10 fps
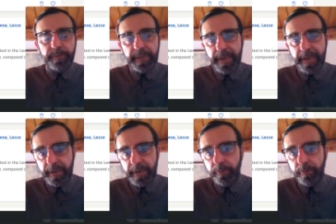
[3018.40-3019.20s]
then
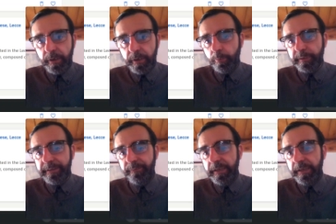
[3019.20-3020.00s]
I'm going to close the
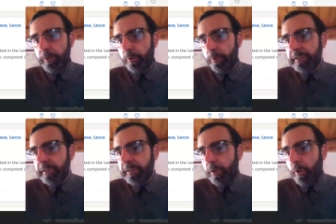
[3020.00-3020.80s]
video.
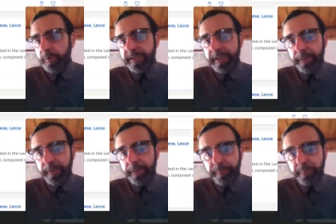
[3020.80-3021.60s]
Obviously,
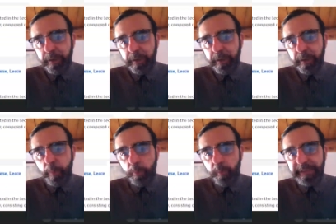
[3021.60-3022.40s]
the
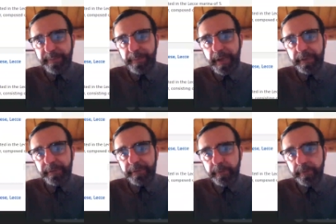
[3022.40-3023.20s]
more we
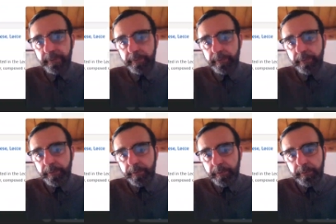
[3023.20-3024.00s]
spend,
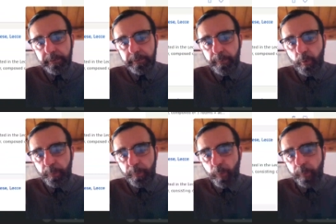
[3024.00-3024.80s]
the more
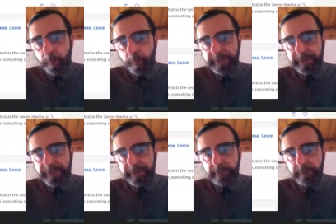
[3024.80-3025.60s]

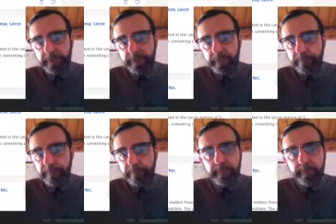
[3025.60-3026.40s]
properties,
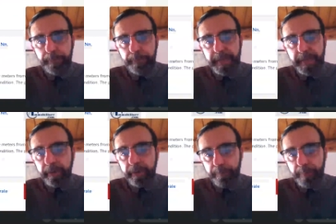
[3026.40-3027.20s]
the
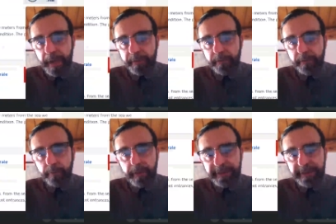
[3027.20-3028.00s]
bigger, better,
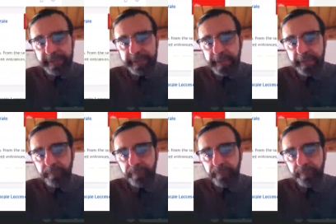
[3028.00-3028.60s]
let's say.